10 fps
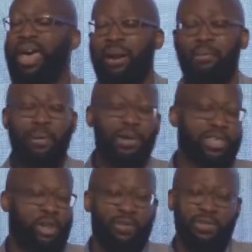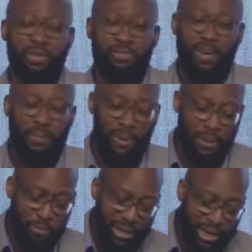And Moses, obviously being
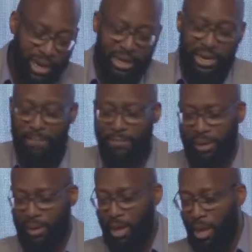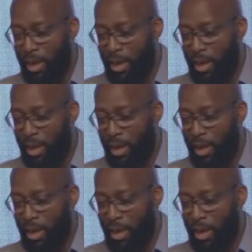waylaid and being